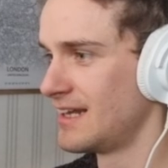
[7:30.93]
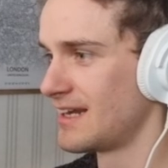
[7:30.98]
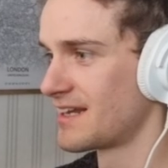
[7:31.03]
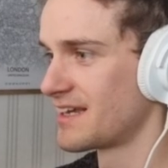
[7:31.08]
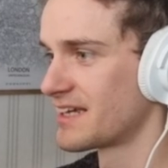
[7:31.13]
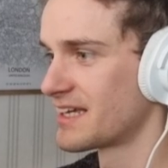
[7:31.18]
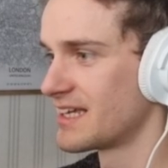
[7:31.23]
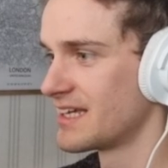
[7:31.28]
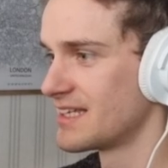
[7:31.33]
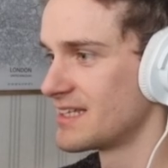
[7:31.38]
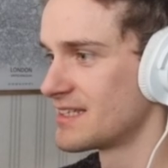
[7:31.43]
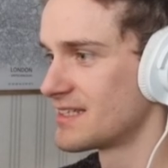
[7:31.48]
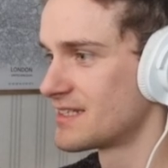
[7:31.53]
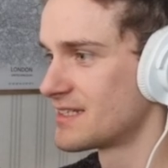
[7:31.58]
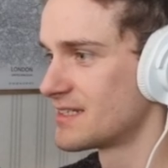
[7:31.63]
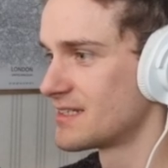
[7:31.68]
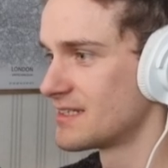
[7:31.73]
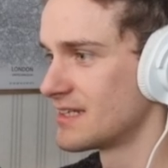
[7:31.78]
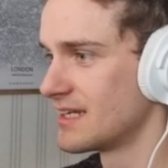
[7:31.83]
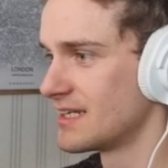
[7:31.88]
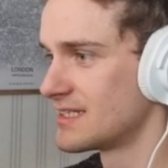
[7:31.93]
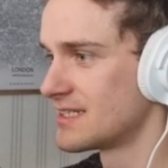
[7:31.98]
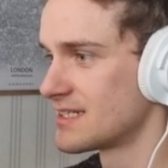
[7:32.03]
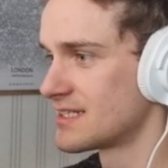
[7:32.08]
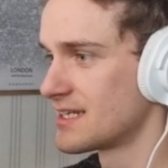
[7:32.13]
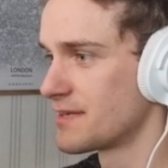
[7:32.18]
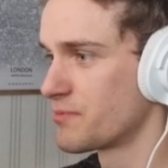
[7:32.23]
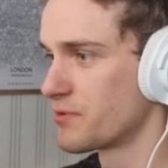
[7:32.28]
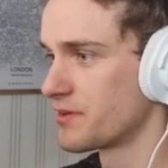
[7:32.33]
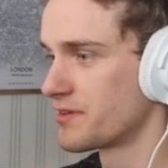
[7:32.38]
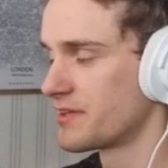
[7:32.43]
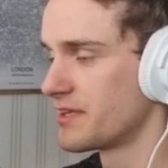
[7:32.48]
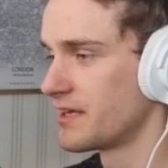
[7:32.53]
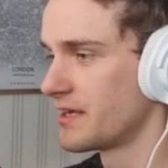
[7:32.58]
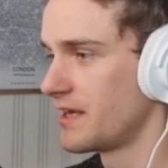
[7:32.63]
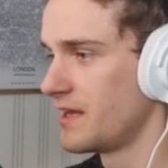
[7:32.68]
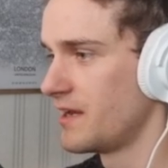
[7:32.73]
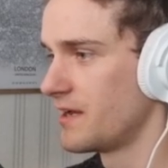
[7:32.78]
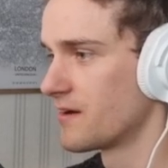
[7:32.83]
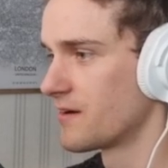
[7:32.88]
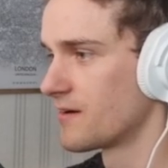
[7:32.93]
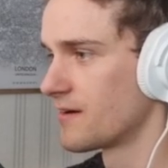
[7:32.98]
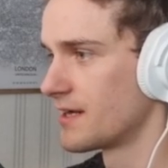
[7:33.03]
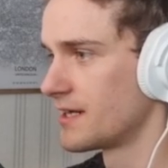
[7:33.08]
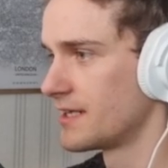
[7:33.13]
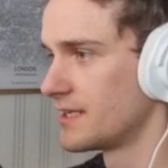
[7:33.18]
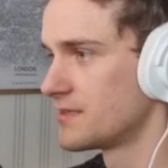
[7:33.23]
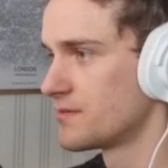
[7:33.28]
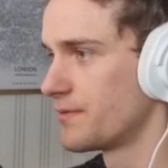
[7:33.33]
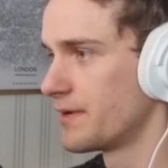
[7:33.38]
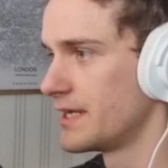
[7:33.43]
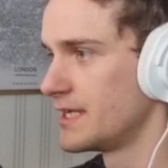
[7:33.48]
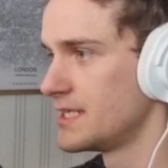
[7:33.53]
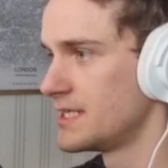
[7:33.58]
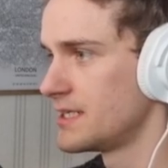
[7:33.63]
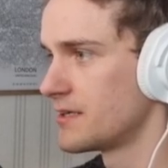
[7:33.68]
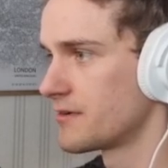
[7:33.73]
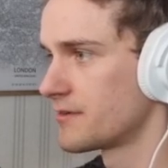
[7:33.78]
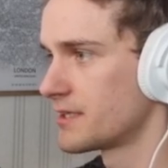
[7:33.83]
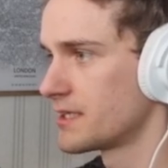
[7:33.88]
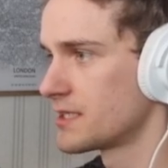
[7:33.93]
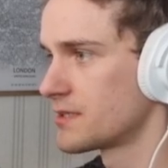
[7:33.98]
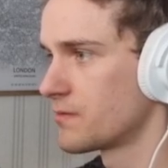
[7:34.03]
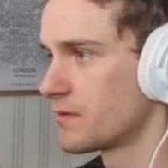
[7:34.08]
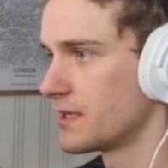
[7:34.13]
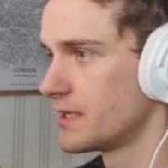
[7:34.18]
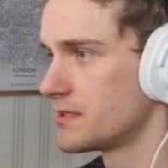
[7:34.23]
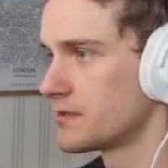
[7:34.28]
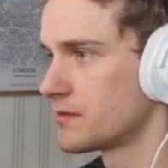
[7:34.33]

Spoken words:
Like it's a separate thing here, and it's way easier this way to